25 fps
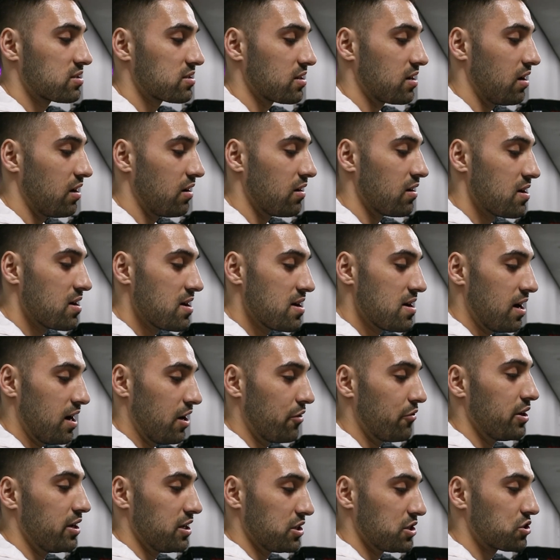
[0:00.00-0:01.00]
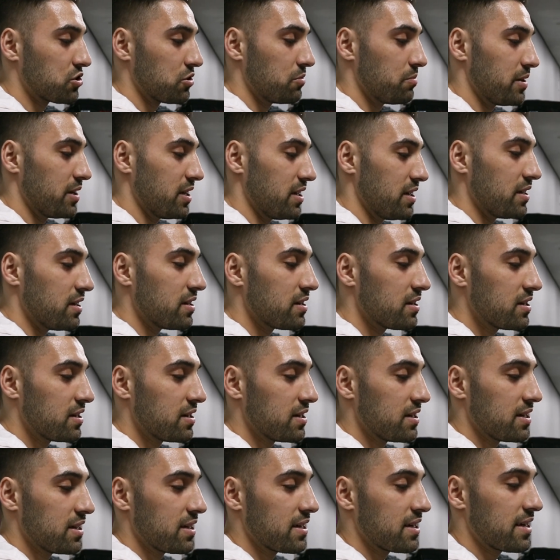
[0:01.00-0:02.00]
So I really should be
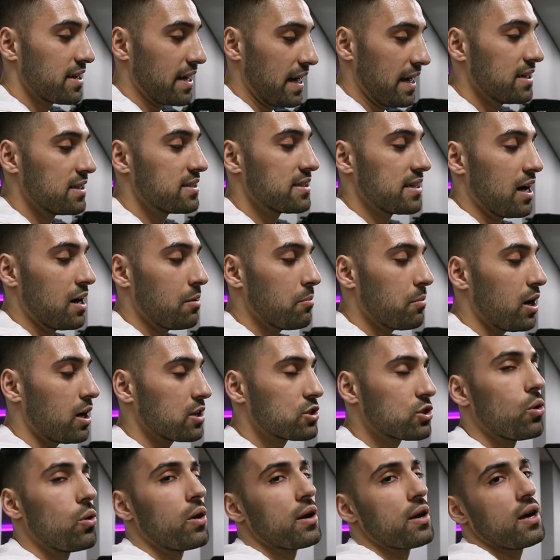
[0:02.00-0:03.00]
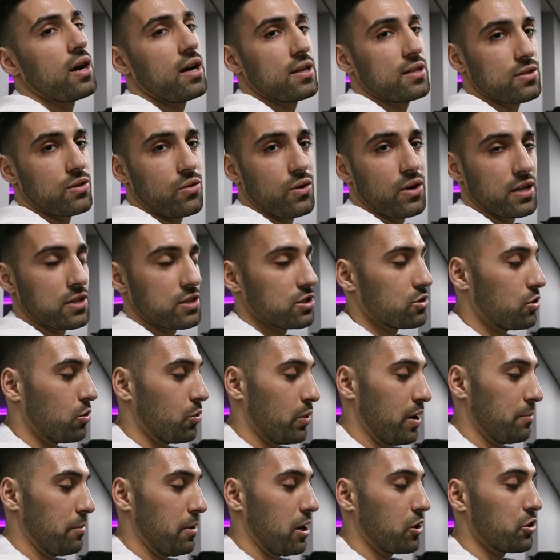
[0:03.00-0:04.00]
getting down, but I don't want to do
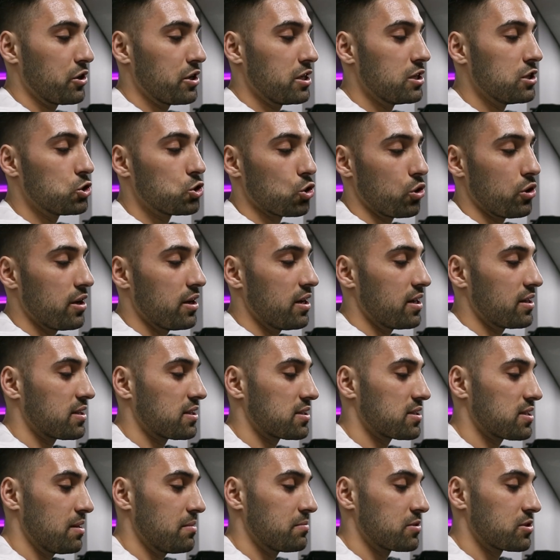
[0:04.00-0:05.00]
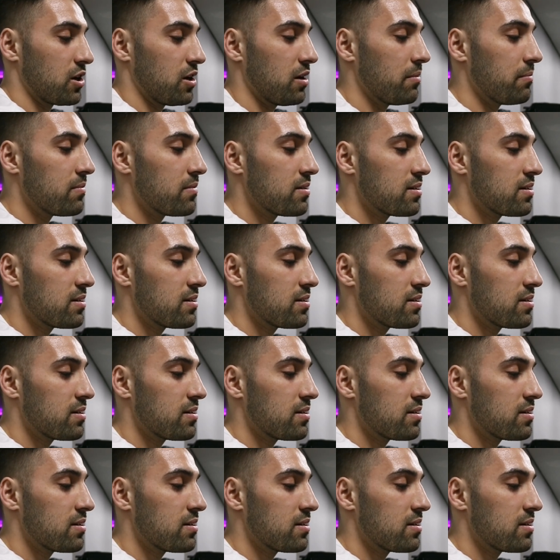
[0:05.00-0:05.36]
it where I'm not going to enjoy it at the same time.